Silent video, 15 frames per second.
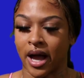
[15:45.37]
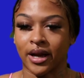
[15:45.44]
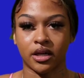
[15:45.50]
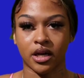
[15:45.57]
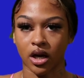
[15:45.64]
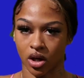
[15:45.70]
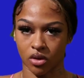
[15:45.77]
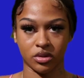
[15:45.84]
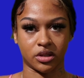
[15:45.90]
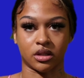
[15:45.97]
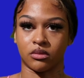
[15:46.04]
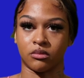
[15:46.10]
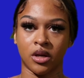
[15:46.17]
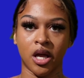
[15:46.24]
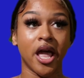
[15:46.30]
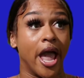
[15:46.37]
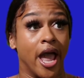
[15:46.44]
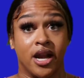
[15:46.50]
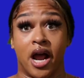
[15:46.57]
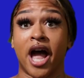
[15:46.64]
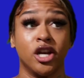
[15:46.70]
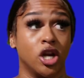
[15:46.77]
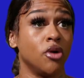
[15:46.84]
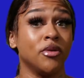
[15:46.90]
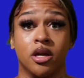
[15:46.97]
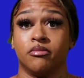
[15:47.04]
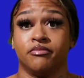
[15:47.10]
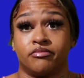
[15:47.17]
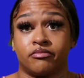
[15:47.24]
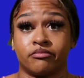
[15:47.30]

I did not go with them. And I know him.